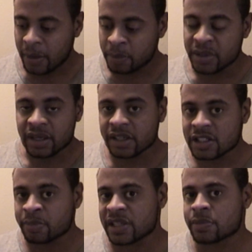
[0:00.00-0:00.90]
be on his
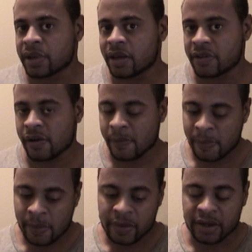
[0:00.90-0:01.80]
best behavior.
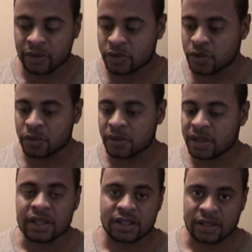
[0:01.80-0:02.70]
He cannot do
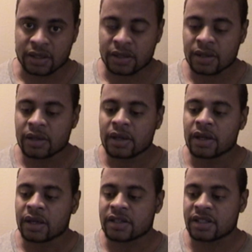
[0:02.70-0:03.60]
anything.
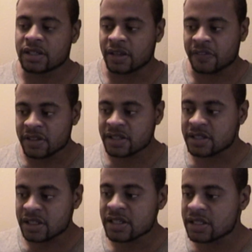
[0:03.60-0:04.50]
Because then if he does
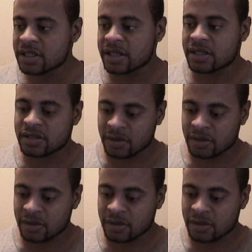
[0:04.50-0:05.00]
anything that is,